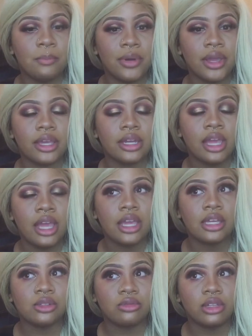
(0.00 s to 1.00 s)
But
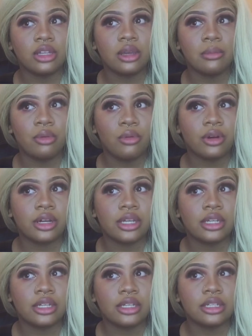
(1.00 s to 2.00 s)
it's really
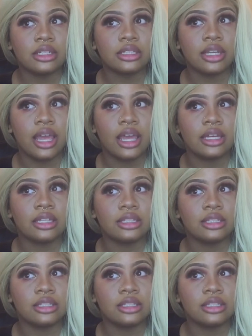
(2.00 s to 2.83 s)
important that